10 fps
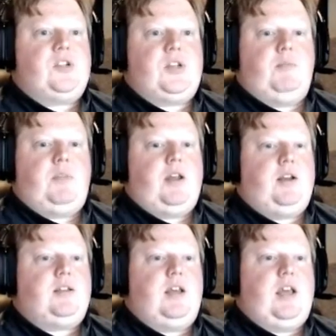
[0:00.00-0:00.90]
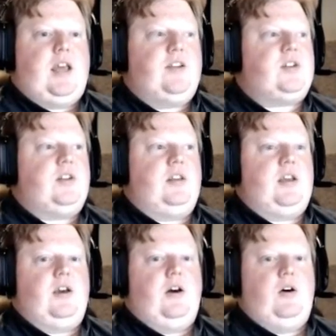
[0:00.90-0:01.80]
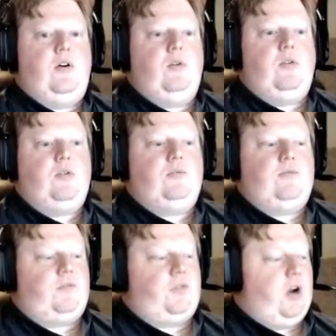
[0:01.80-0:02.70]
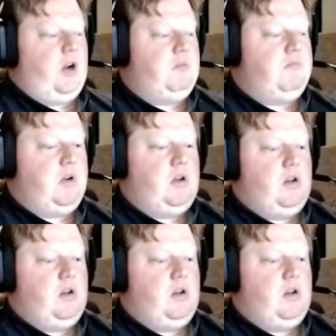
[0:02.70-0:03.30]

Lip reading: something to instantly go from